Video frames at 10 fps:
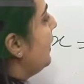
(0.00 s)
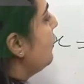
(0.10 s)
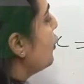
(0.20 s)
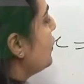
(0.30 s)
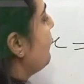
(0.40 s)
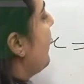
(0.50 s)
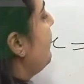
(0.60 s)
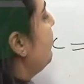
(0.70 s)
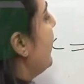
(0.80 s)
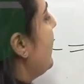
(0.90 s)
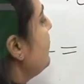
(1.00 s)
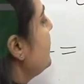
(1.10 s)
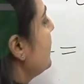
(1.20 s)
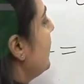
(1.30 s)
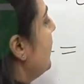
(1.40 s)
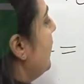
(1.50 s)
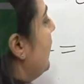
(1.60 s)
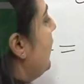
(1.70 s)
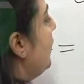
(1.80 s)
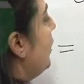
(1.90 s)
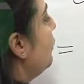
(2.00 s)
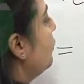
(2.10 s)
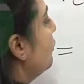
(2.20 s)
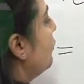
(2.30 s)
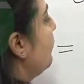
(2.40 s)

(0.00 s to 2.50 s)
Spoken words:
it goes 5 times into